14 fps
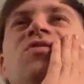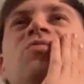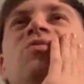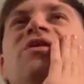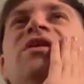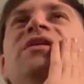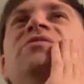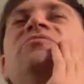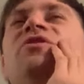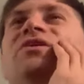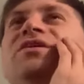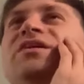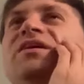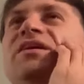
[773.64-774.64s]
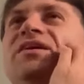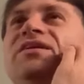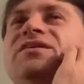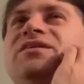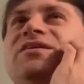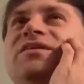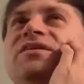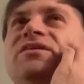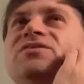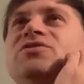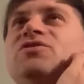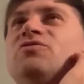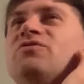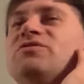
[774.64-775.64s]
or anyone in uh,
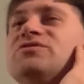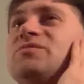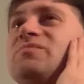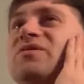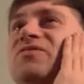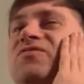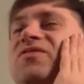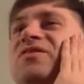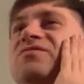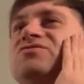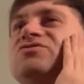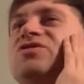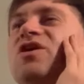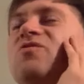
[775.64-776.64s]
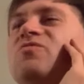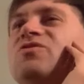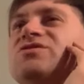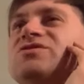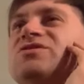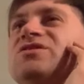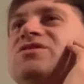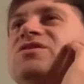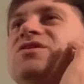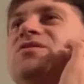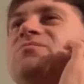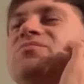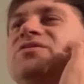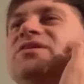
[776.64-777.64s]
who is a big fan of Star Wars,
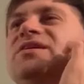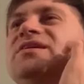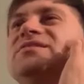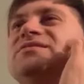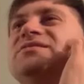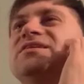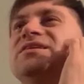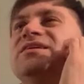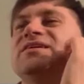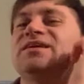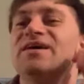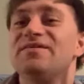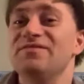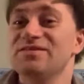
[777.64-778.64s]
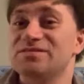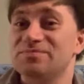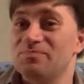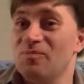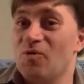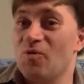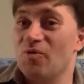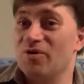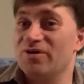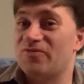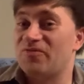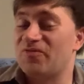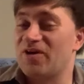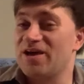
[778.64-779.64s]
please give us
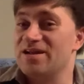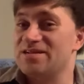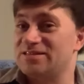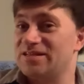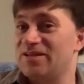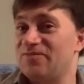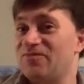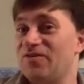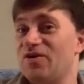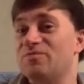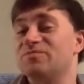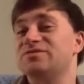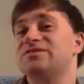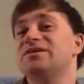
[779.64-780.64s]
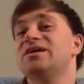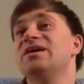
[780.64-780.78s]
more fantasy films